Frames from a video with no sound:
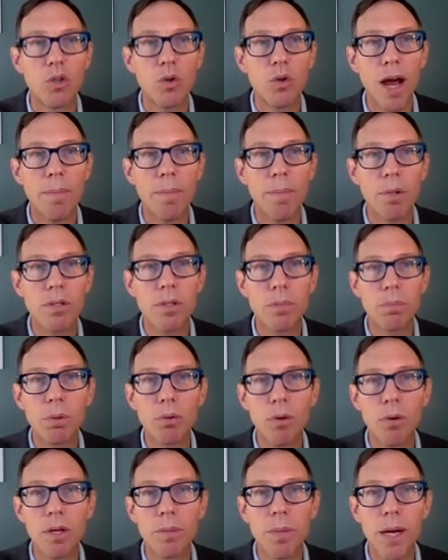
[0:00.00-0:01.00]
Trappers
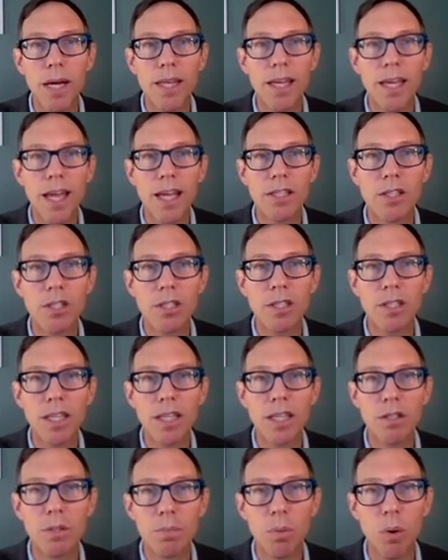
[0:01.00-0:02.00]
employed by the agency
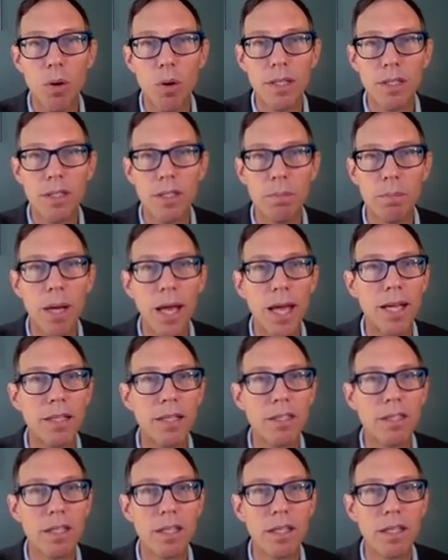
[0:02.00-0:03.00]
use poison
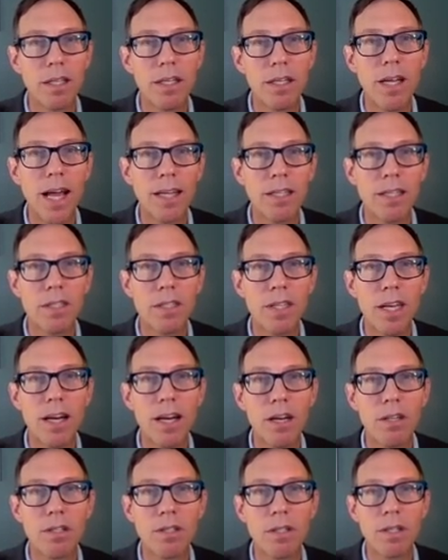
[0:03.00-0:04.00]
baits, neck
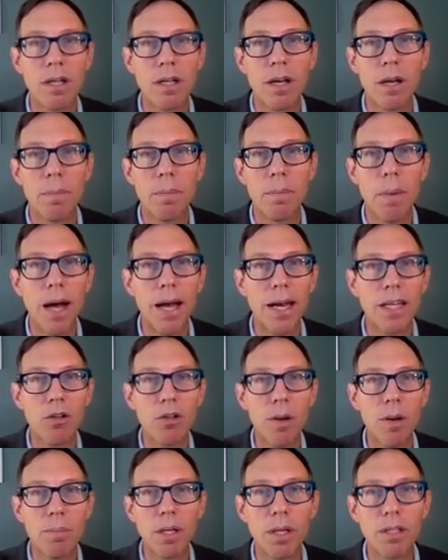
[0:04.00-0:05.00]
snares, body
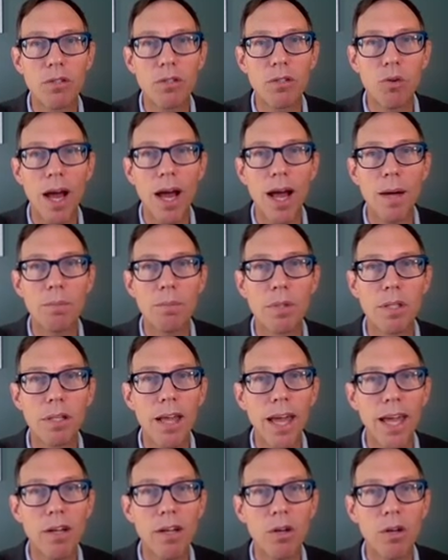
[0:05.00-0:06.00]
gripping traps,
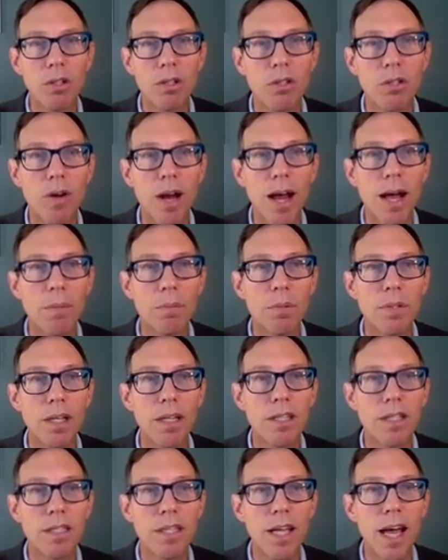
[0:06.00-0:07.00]
leg hold traps,
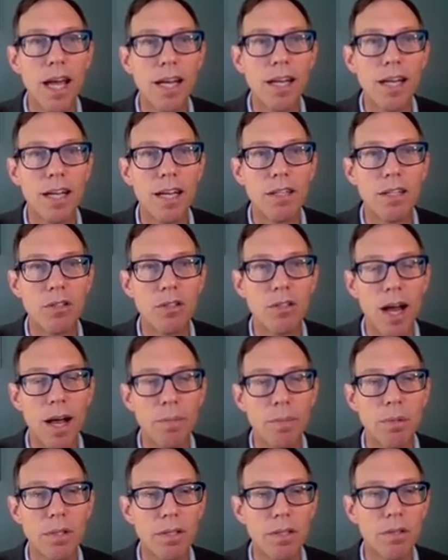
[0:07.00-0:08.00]
and cyanide
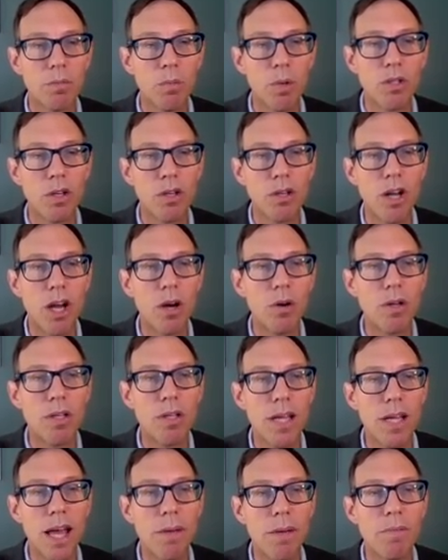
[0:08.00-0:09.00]
traps, which are known
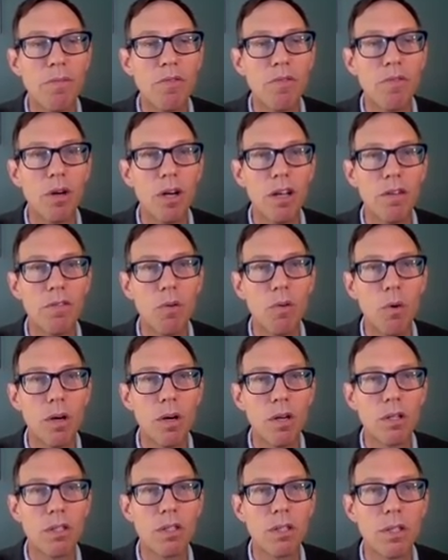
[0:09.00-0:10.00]
as
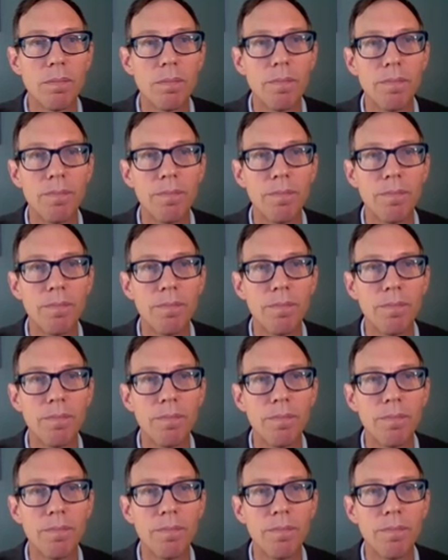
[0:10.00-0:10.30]
M44s.